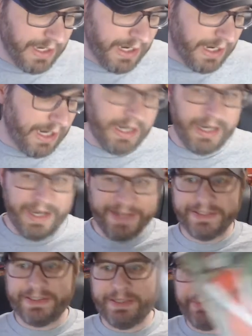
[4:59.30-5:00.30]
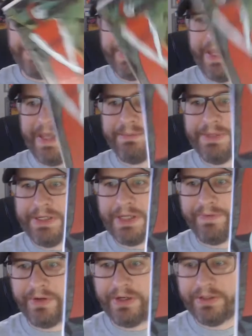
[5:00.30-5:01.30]
I did get both the A and B
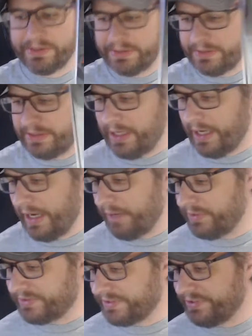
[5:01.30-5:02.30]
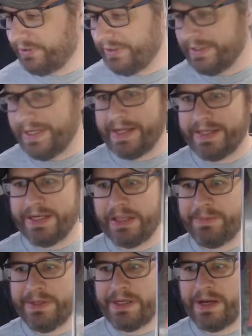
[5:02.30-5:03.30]
cover. I was considering not getting the
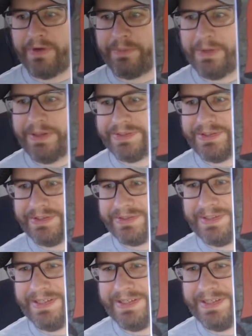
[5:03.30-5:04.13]
B cover, but this is,